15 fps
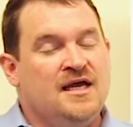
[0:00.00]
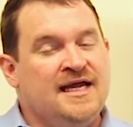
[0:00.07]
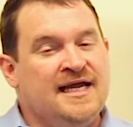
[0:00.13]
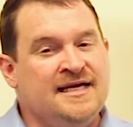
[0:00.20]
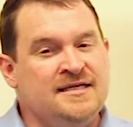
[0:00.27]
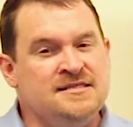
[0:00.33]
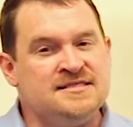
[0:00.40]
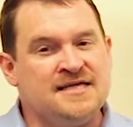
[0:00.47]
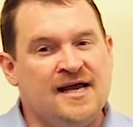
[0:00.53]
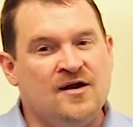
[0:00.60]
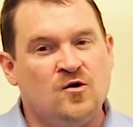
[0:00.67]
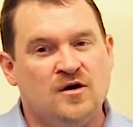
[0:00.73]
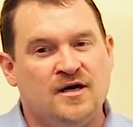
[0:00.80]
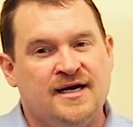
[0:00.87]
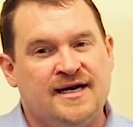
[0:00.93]
Inside
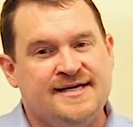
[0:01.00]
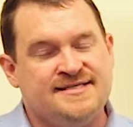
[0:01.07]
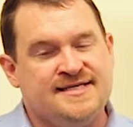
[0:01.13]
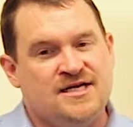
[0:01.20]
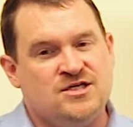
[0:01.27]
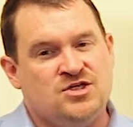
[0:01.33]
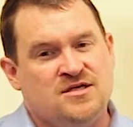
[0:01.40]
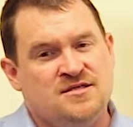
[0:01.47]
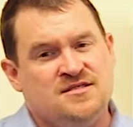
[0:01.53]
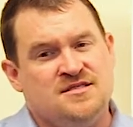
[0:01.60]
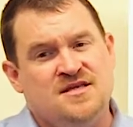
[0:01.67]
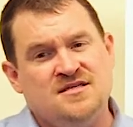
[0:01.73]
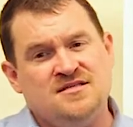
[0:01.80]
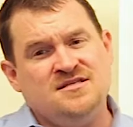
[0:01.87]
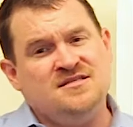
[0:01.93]
organizations,
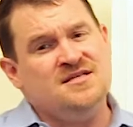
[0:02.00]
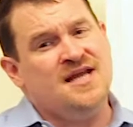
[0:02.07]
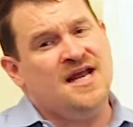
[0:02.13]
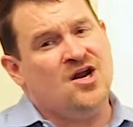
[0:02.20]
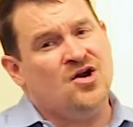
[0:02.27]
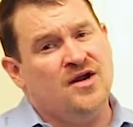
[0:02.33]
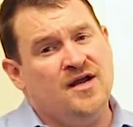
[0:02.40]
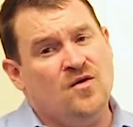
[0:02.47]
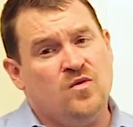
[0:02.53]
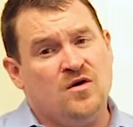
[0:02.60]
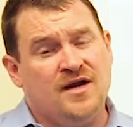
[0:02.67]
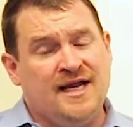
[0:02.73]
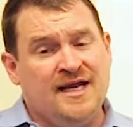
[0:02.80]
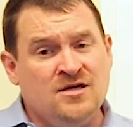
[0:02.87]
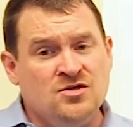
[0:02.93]
this is an area
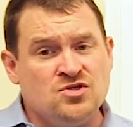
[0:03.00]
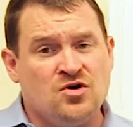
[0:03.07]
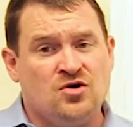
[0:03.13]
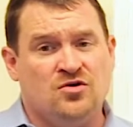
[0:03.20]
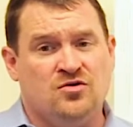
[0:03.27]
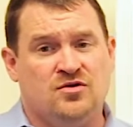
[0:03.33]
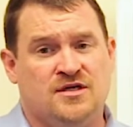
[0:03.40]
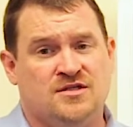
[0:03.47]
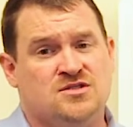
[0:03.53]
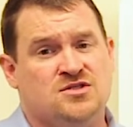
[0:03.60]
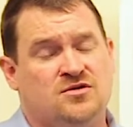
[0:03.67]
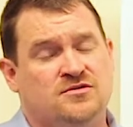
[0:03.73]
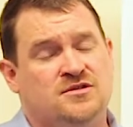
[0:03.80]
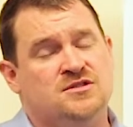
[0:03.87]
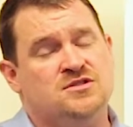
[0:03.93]
where internal
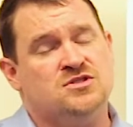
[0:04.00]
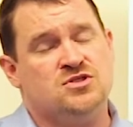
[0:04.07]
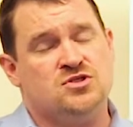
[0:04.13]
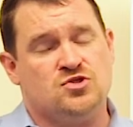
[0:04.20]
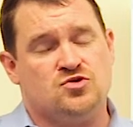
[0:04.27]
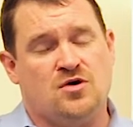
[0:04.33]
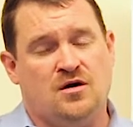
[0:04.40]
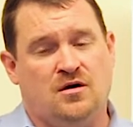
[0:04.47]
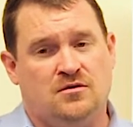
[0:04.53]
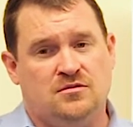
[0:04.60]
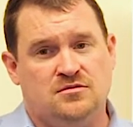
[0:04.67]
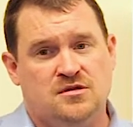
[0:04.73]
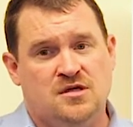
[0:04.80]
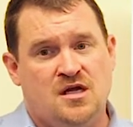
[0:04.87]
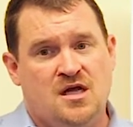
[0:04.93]
consultants struggle.
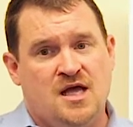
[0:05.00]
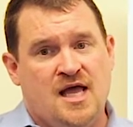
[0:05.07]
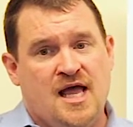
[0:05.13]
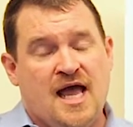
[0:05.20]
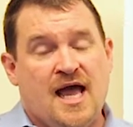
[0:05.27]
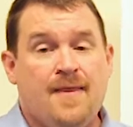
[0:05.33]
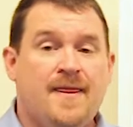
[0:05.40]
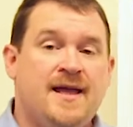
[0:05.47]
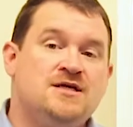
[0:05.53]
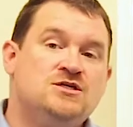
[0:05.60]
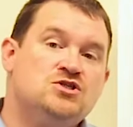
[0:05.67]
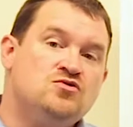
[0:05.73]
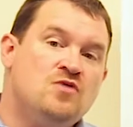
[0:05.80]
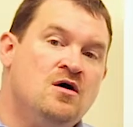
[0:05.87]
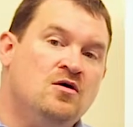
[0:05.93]
And they
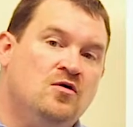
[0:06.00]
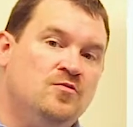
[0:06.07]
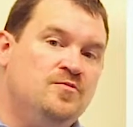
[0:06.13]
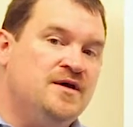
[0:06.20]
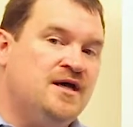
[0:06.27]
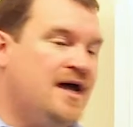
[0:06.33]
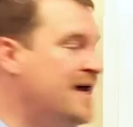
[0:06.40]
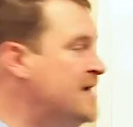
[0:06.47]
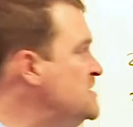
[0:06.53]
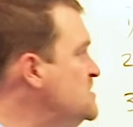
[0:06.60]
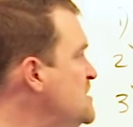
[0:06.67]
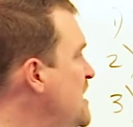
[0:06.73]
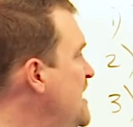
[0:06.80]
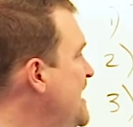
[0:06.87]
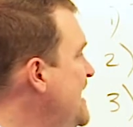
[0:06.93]
struggle
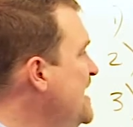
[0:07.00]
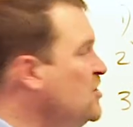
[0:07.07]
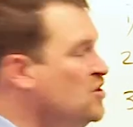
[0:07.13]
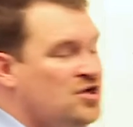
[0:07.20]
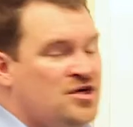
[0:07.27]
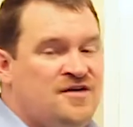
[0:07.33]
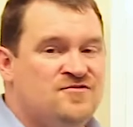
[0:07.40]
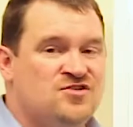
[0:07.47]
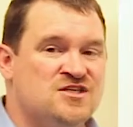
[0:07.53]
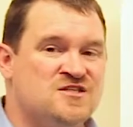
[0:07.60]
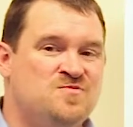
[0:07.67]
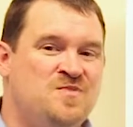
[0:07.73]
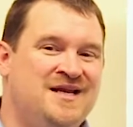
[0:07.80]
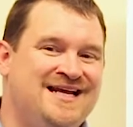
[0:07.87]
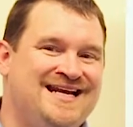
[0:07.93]
because it could have
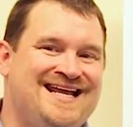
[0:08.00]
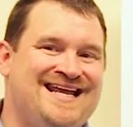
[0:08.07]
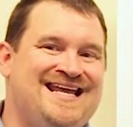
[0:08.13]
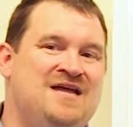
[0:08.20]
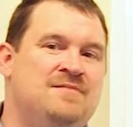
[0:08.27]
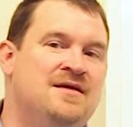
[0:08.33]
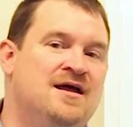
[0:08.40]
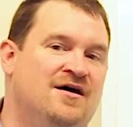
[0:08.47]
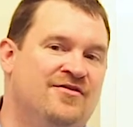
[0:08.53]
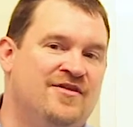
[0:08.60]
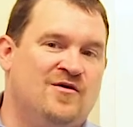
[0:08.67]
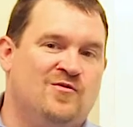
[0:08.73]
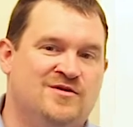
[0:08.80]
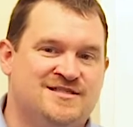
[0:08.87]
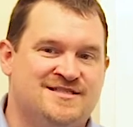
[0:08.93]
just been an email
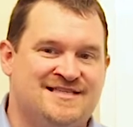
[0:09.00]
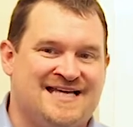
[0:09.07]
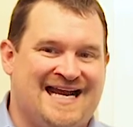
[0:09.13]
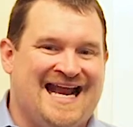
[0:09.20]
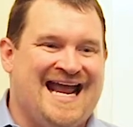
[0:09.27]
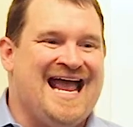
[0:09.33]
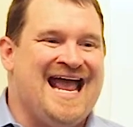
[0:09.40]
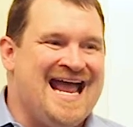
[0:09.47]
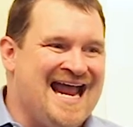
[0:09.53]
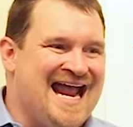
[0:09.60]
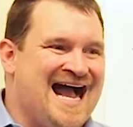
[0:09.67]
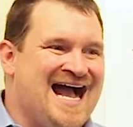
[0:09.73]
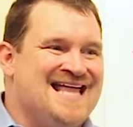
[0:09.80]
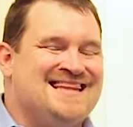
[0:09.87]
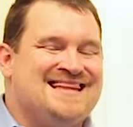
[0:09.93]
that was sent. Hey,
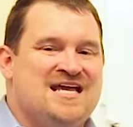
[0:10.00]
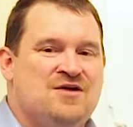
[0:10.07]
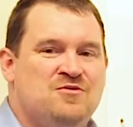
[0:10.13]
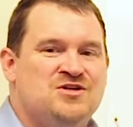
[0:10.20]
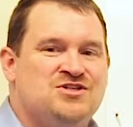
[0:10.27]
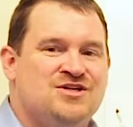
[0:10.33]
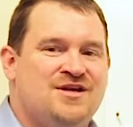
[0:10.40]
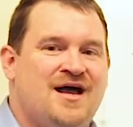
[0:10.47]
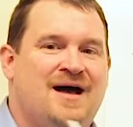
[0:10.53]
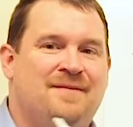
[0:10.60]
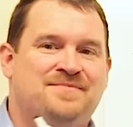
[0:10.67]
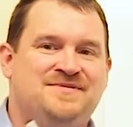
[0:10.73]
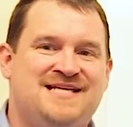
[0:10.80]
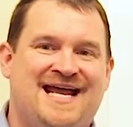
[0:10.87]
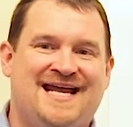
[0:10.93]
I think we should
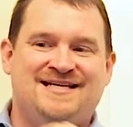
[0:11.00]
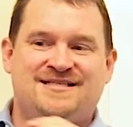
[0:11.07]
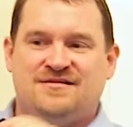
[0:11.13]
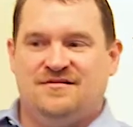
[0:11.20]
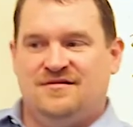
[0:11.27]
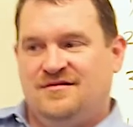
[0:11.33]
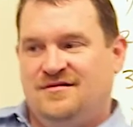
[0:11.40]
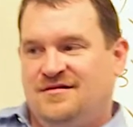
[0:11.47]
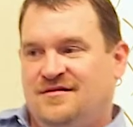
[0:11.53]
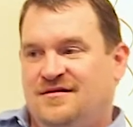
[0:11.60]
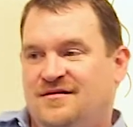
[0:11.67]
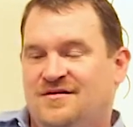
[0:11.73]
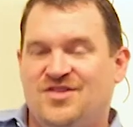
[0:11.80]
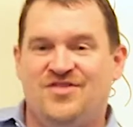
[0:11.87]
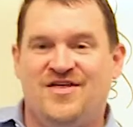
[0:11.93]
update
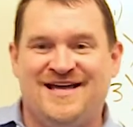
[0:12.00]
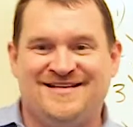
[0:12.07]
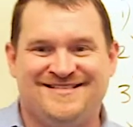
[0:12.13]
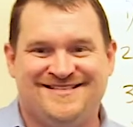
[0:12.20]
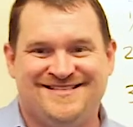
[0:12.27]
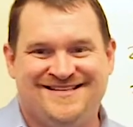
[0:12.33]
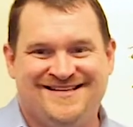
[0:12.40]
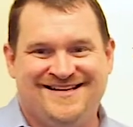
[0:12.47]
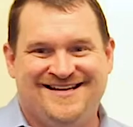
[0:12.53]
this.